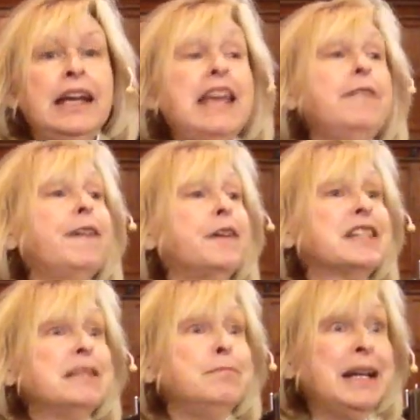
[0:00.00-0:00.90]
He fell
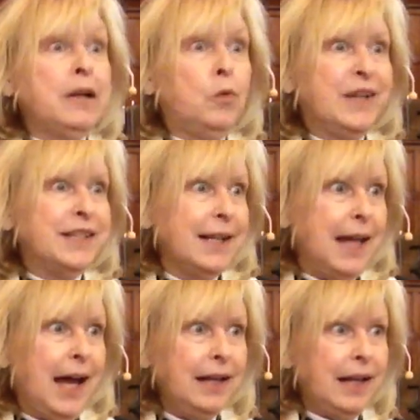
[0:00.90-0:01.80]
smitten with
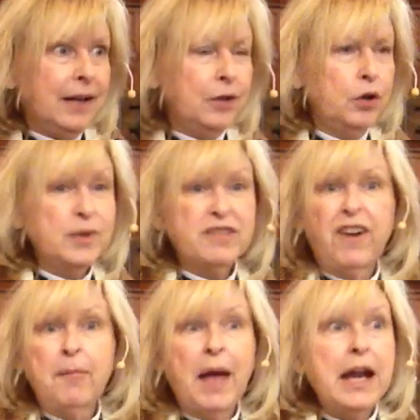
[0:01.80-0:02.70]
Delilah, who was
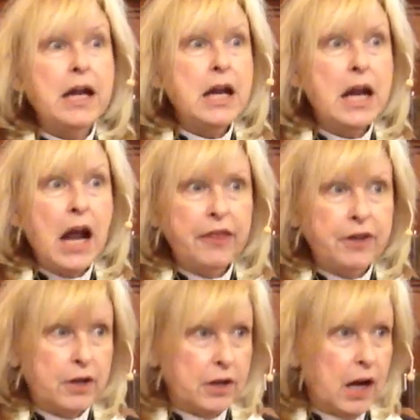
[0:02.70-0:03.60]
from another,